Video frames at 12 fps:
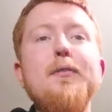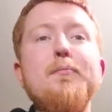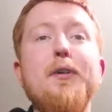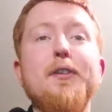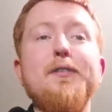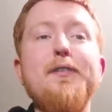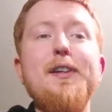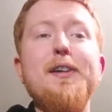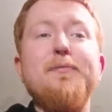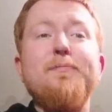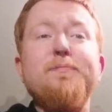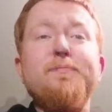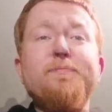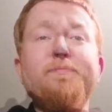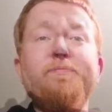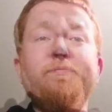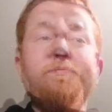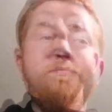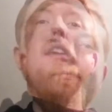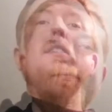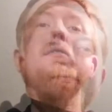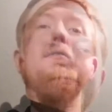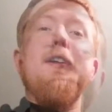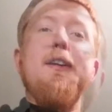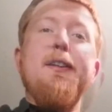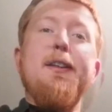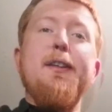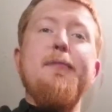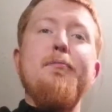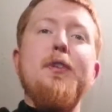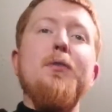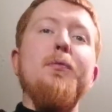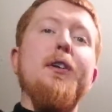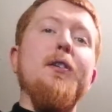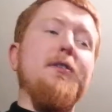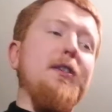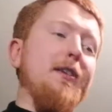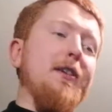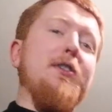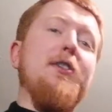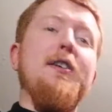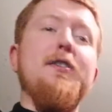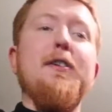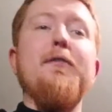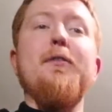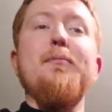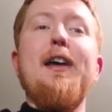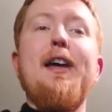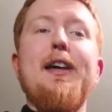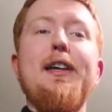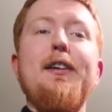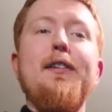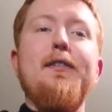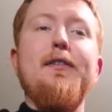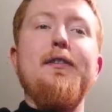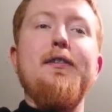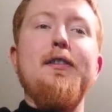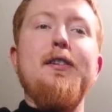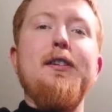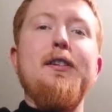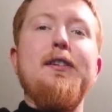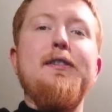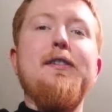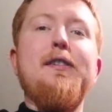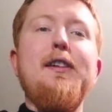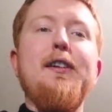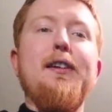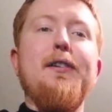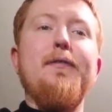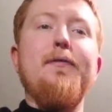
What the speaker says: Pause the video. Finally, we're going to look at changing from A to D.